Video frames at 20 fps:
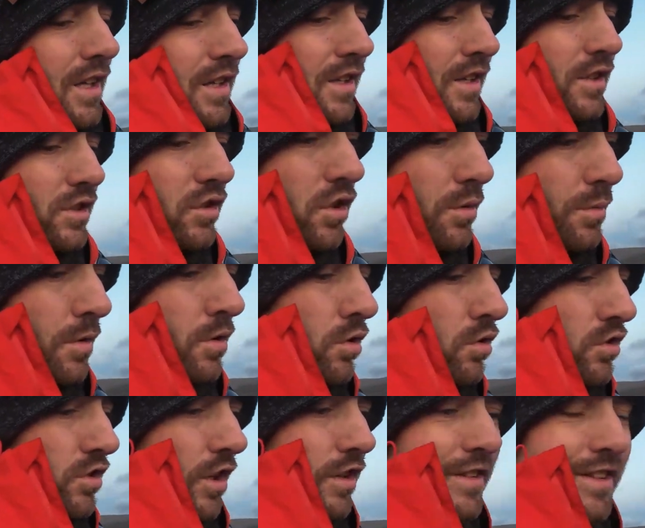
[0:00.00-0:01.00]
these 2
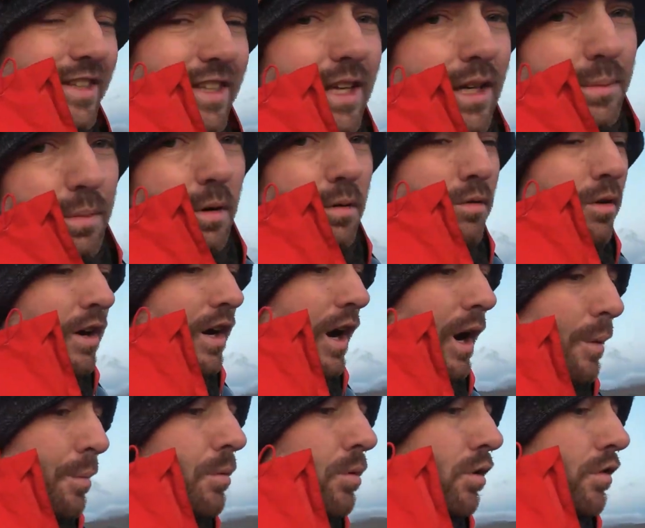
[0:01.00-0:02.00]
Munros done today, but I'm quite
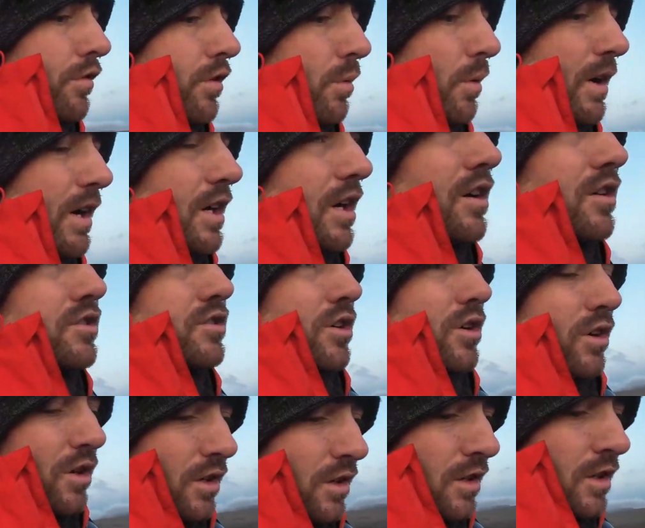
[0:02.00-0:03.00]
happy with the weather, so
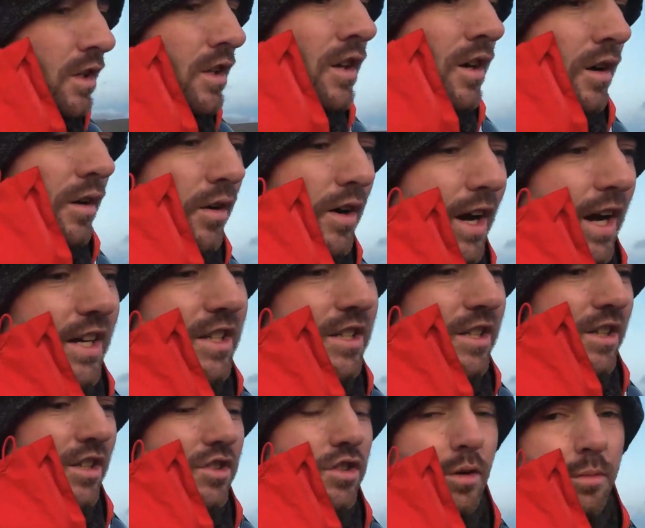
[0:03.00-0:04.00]
I'll catch you
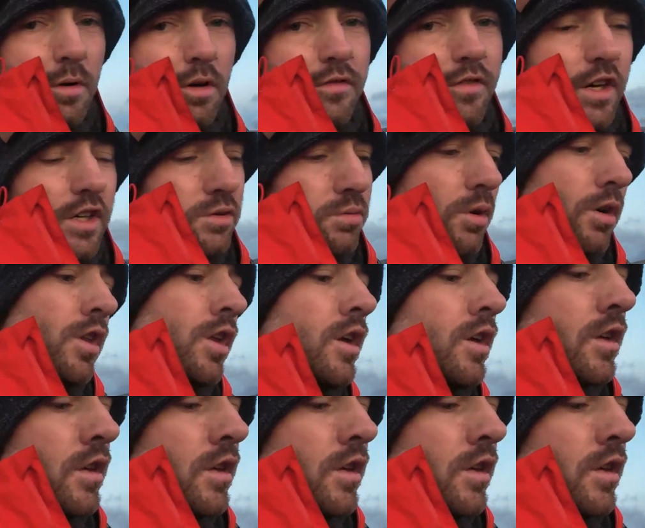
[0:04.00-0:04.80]
at the summit of this one,